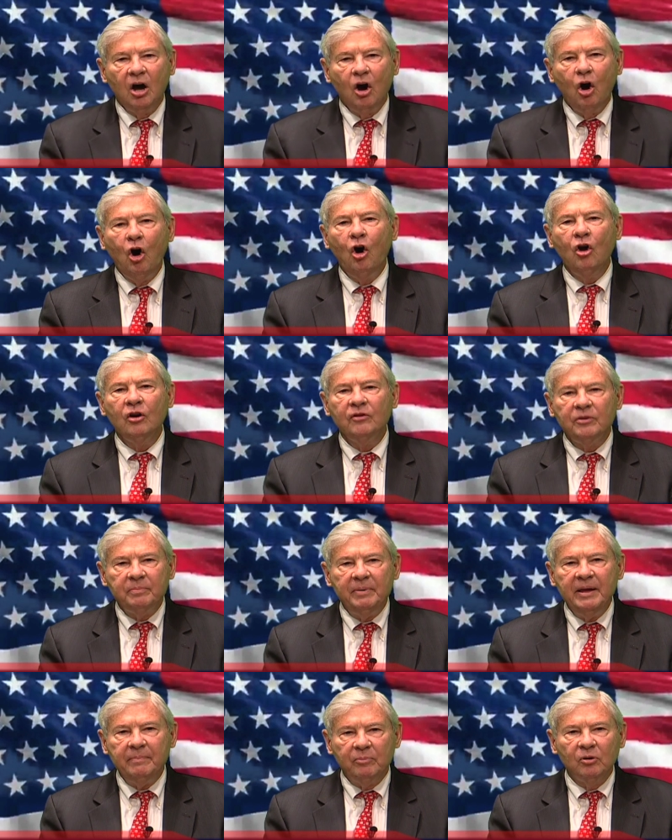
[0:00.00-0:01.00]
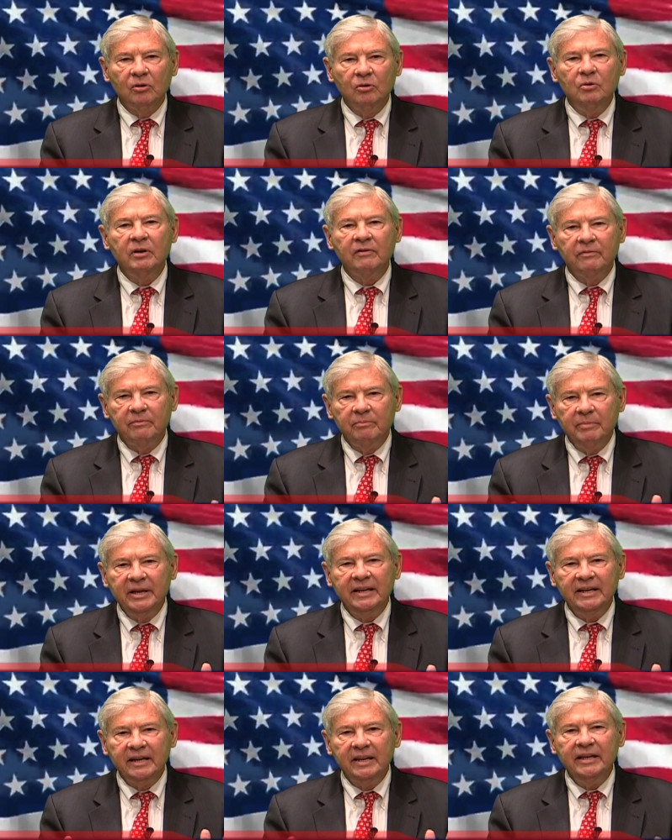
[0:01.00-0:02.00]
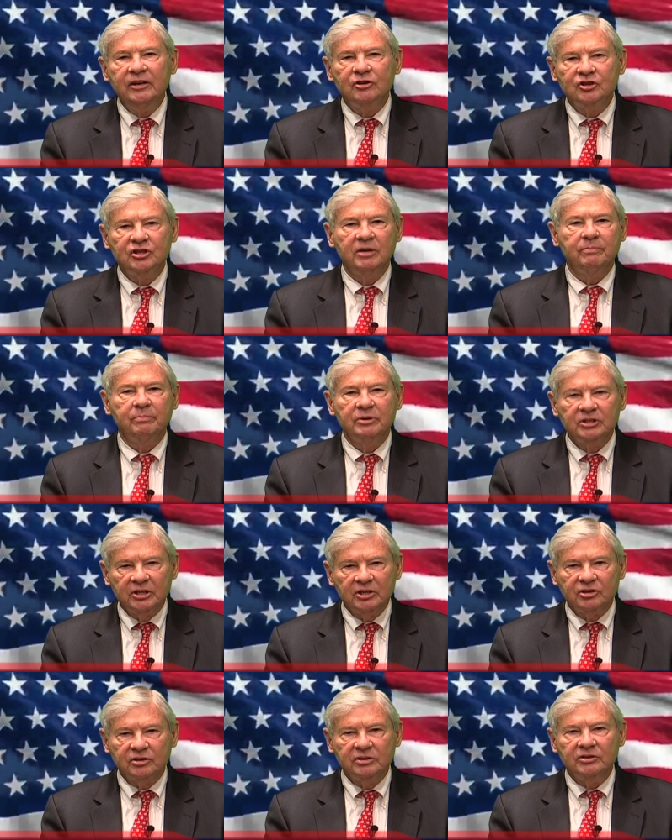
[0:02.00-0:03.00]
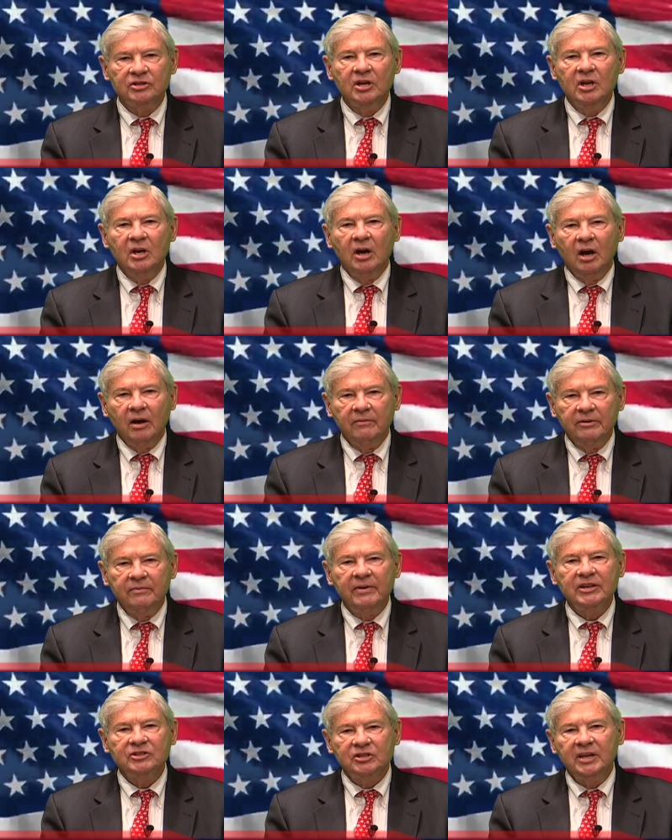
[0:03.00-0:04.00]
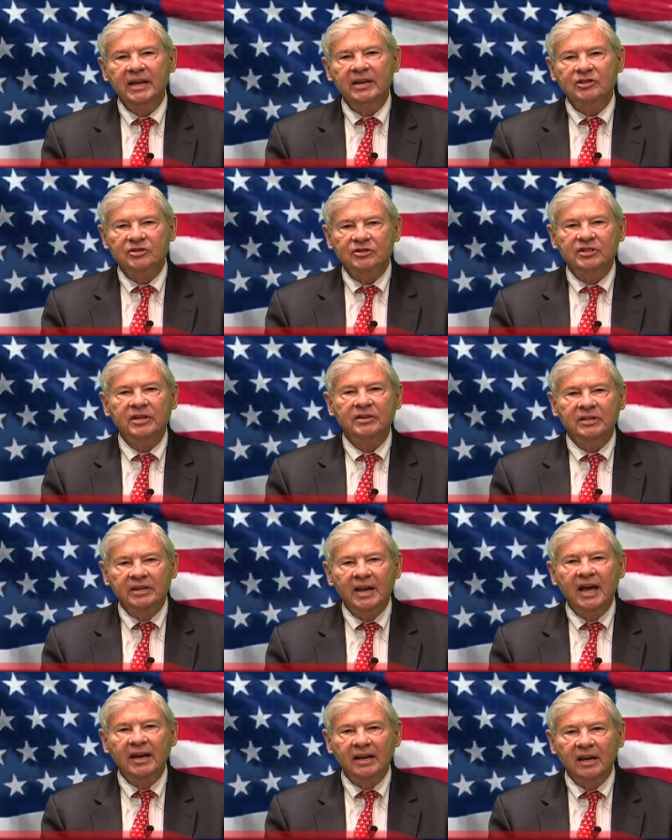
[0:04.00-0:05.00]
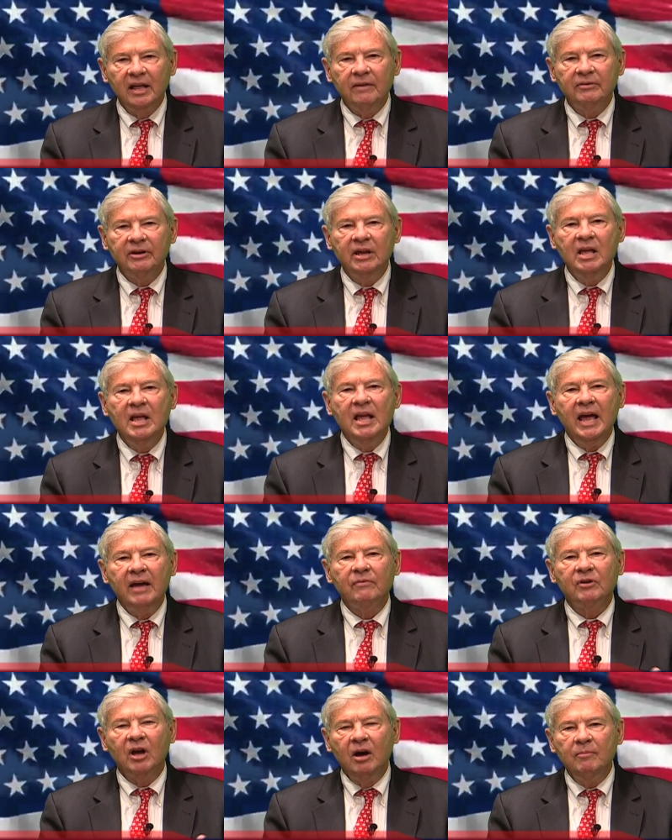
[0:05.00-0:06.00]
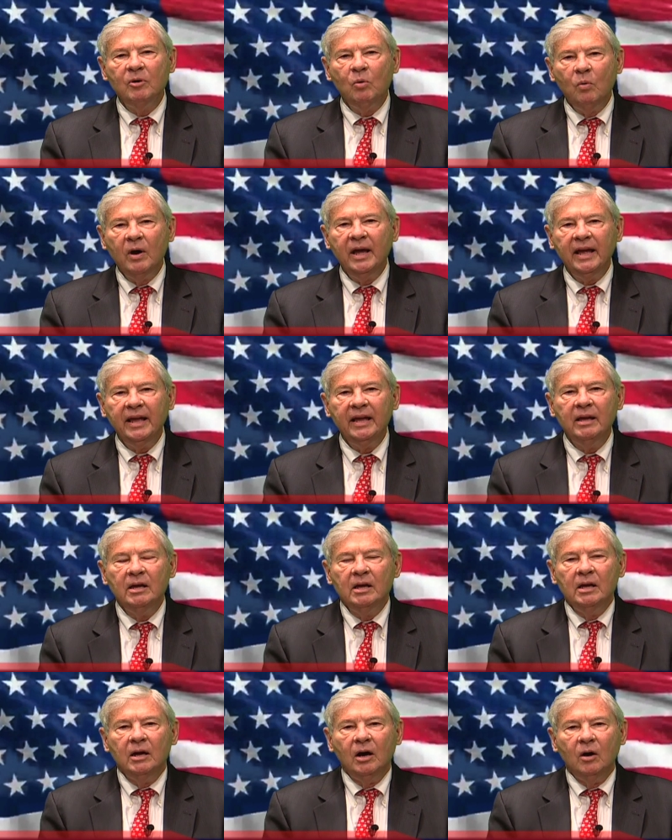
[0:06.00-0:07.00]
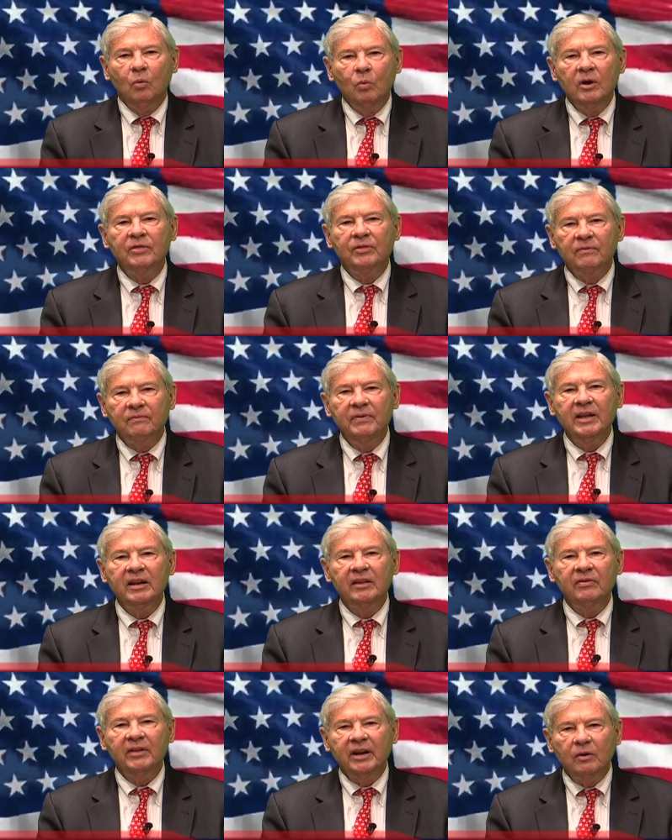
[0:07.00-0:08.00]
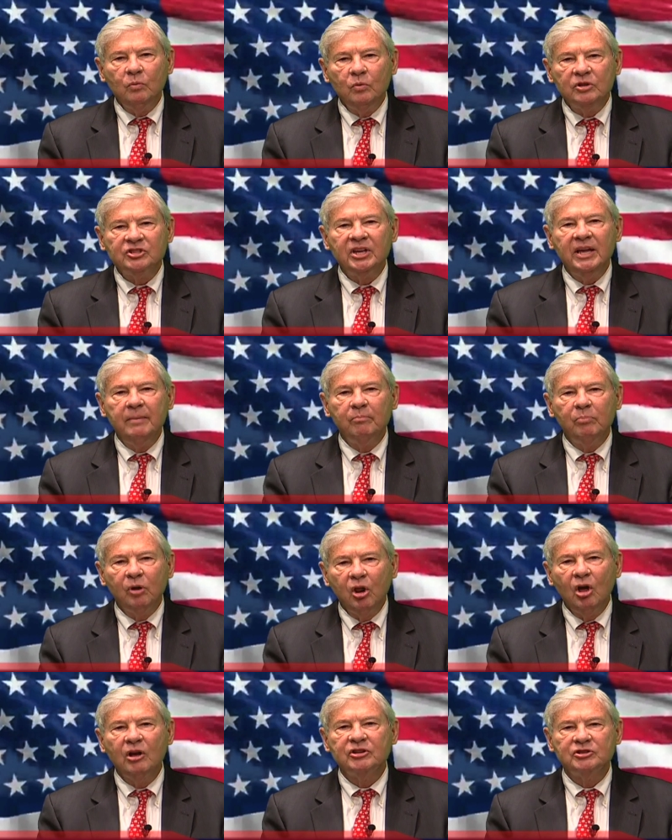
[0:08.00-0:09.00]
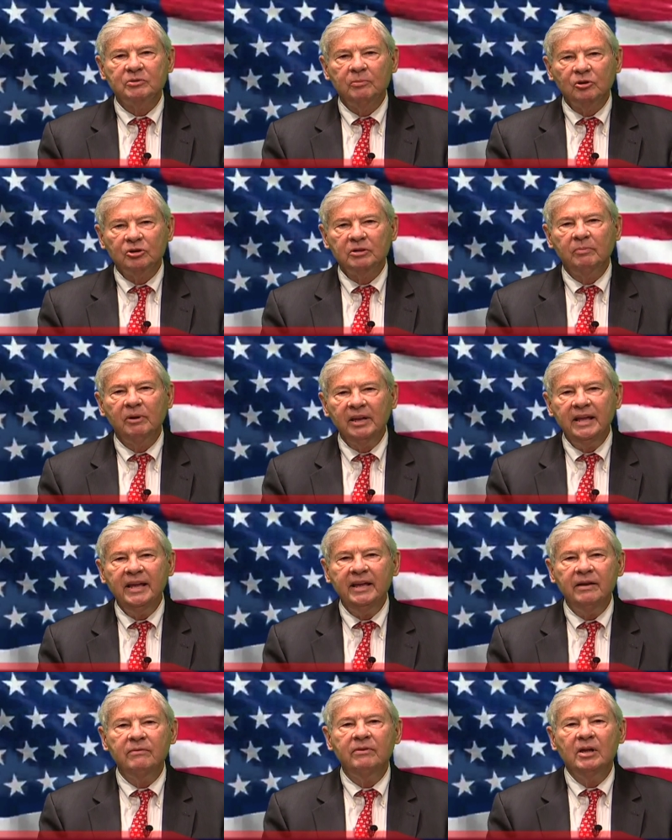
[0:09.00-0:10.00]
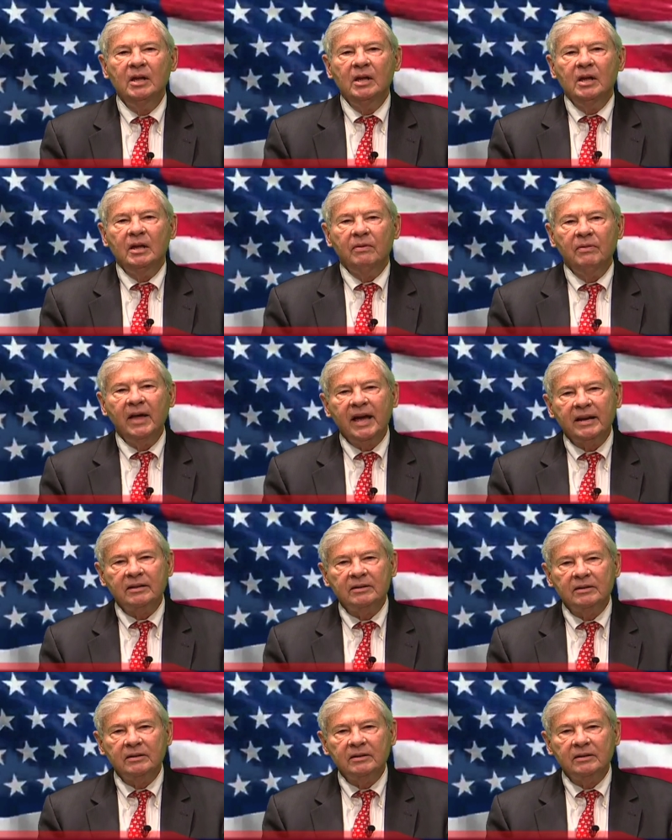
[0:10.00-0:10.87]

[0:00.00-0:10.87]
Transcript: All of the people who have been in leadership positions of investigations into 9/11 have come away with the feeling that it was implausible to believe that